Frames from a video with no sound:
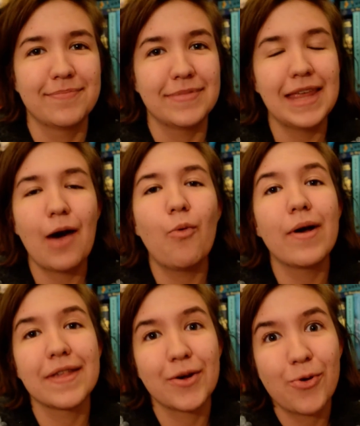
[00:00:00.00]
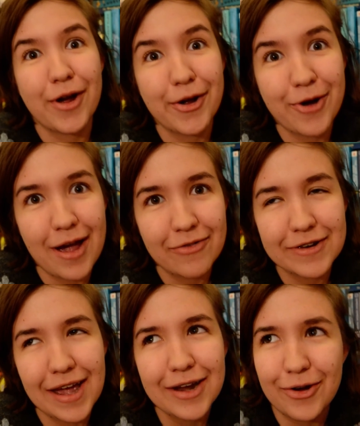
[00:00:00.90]
That wasn't choreographed.
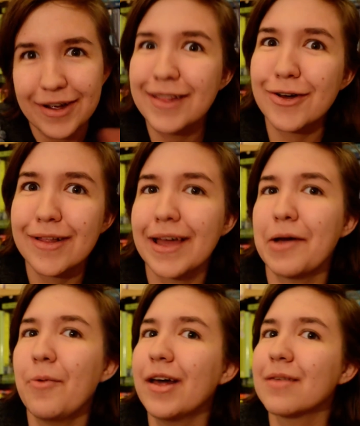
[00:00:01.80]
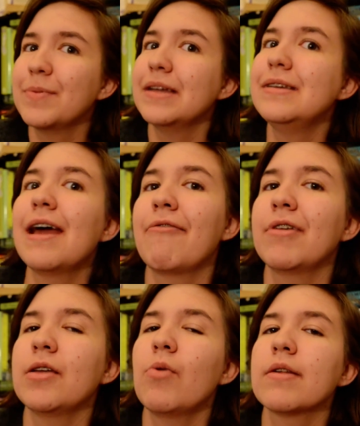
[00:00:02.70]
I know, it looked like it was, but it
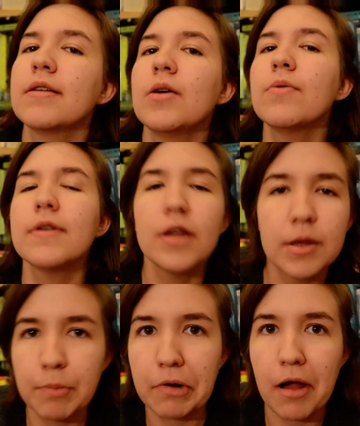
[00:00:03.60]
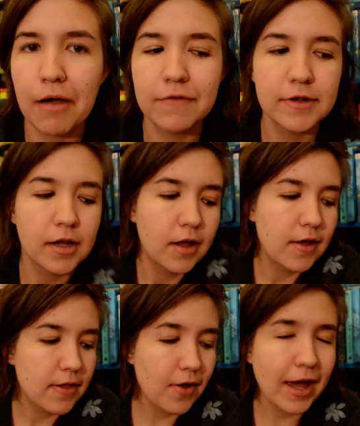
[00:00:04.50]
definitely wasn't. It was all improv.
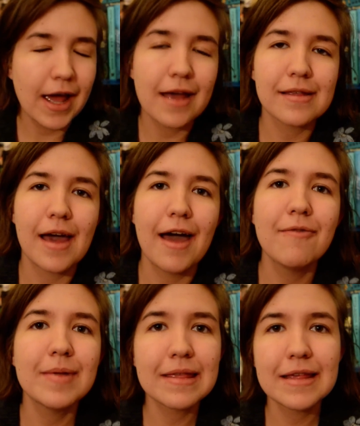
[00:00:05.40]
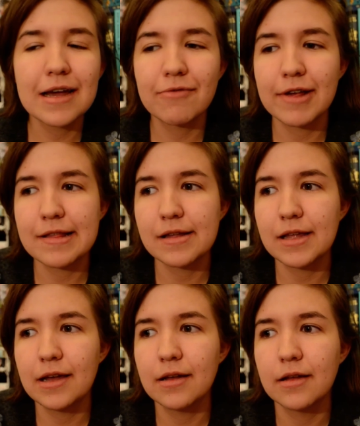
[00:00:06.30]
So hey guys, I've been sick
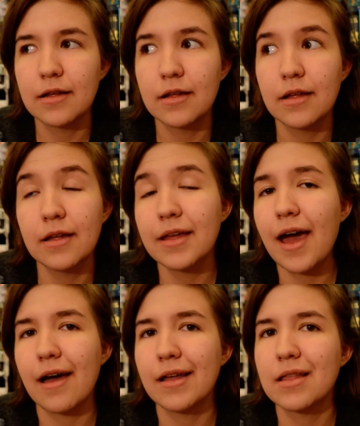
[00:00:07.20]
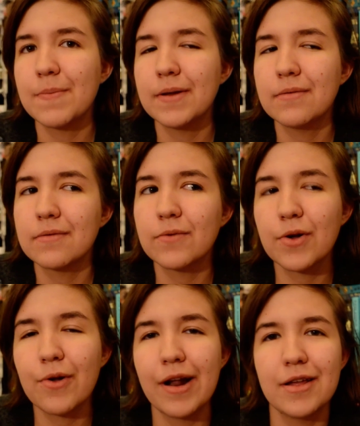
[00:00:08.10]
recently. Yeah, it's been
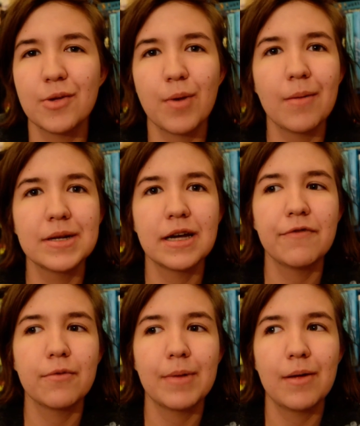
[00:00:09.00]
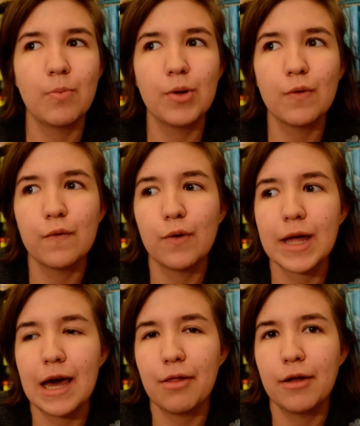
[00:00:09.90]
real great. You can probably tell from my beautiful
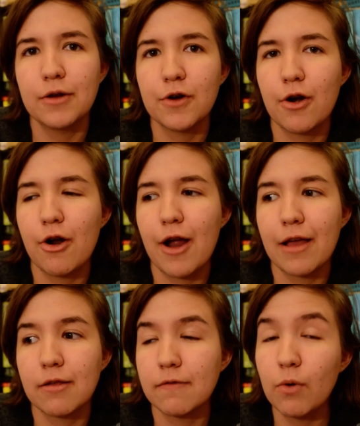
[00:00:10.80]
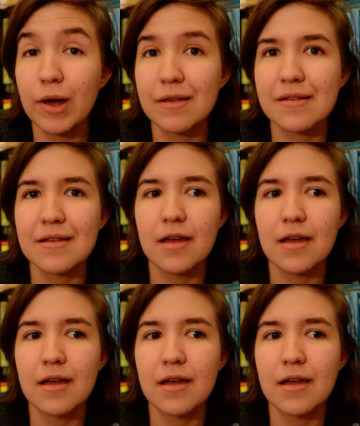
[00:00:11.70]
Kathleen Turner-esque voice.